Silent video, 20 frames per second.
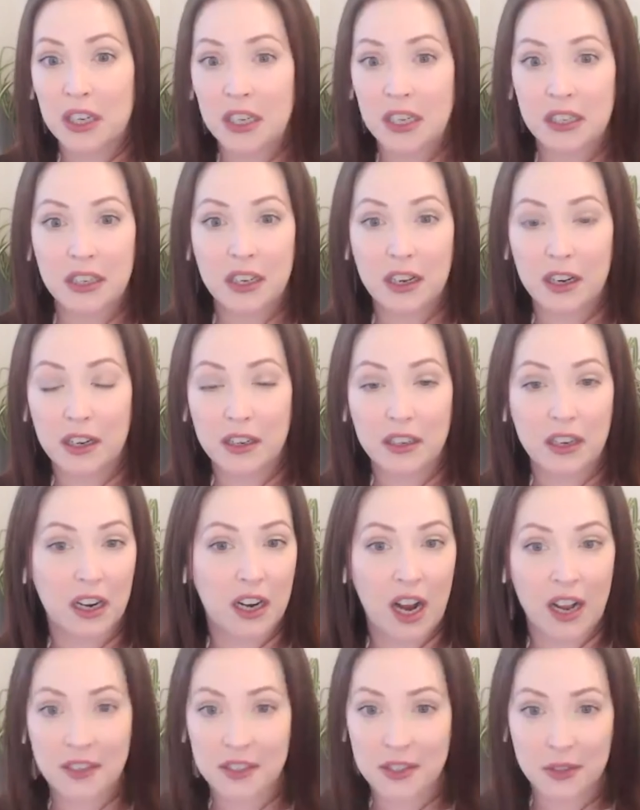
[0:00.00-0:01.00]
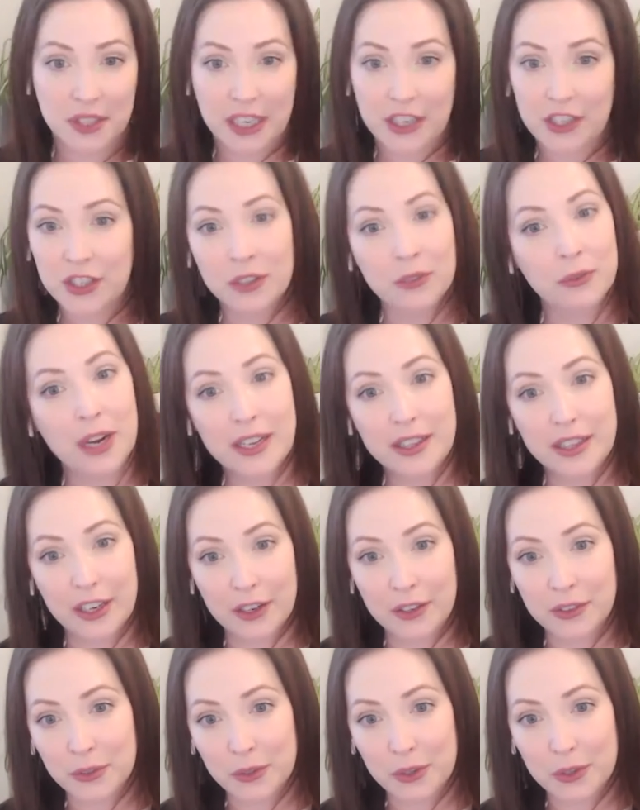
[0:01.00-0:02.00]
a consultation right
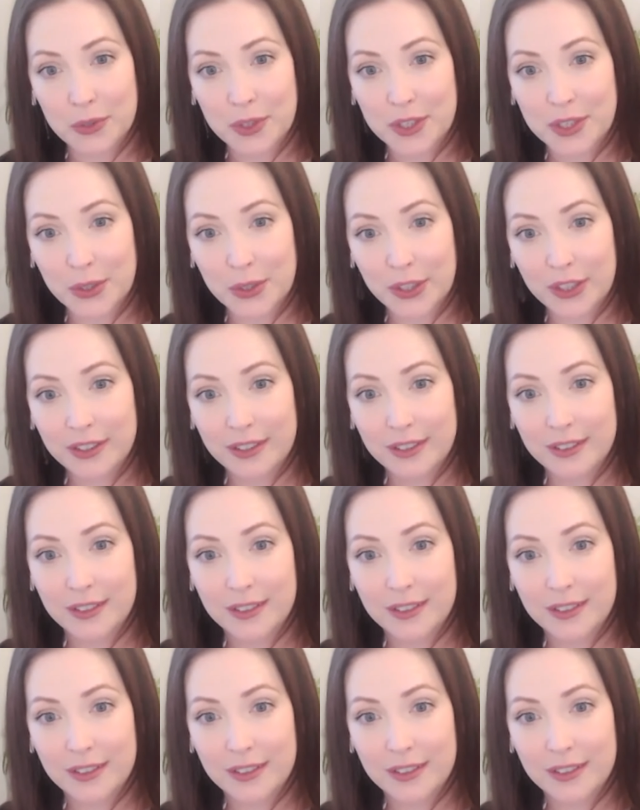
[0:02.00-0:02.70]
there in the grocery store?